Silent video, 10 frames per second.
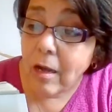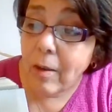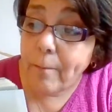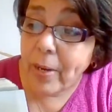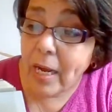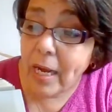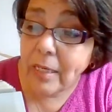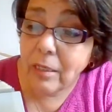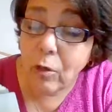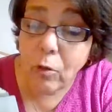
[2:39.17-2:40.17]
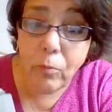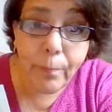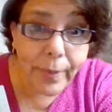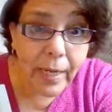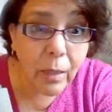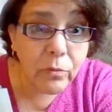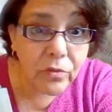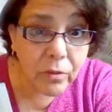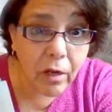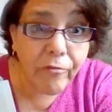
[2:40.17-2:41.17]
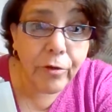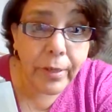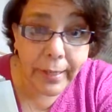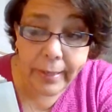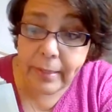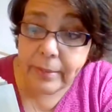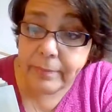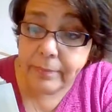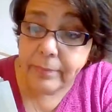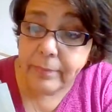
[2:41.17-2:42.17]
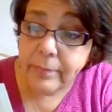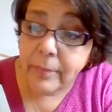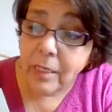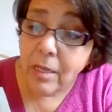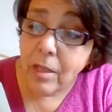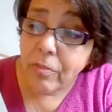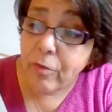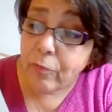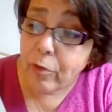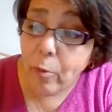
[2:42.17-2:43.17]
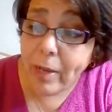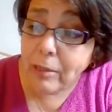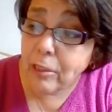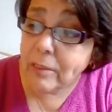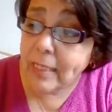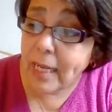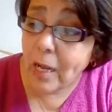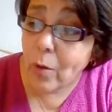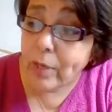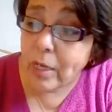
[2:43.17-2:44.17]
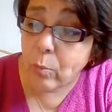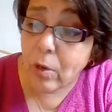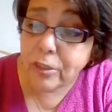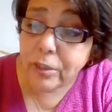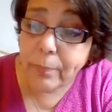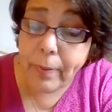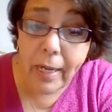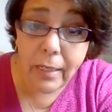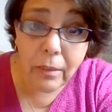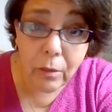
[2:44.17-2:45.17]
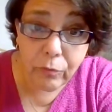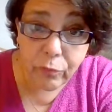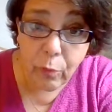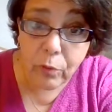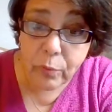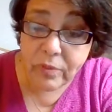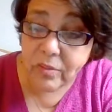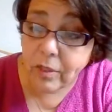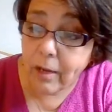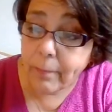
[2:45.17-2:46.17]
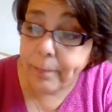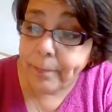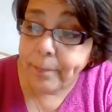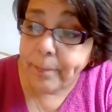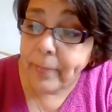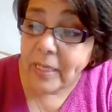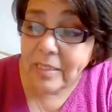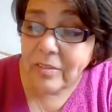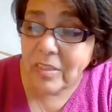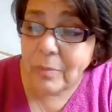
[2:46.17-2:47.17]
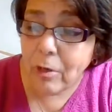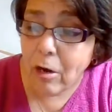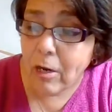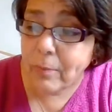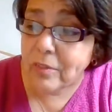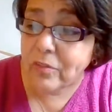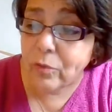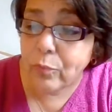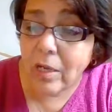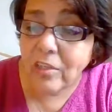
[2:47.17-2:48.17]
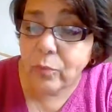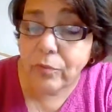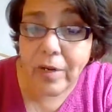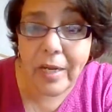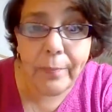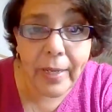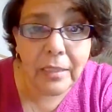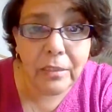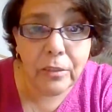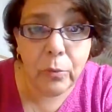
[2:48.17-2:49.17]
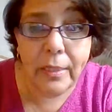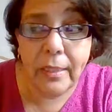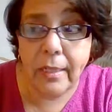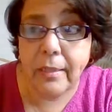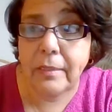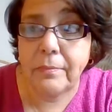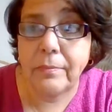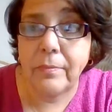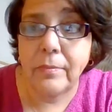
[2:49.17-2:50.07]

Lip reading: A pine cone bounced off her head. The robot looked down and watched the pine cone roll to a stop. It seemed harmless, so Roz went right back to doing nothing.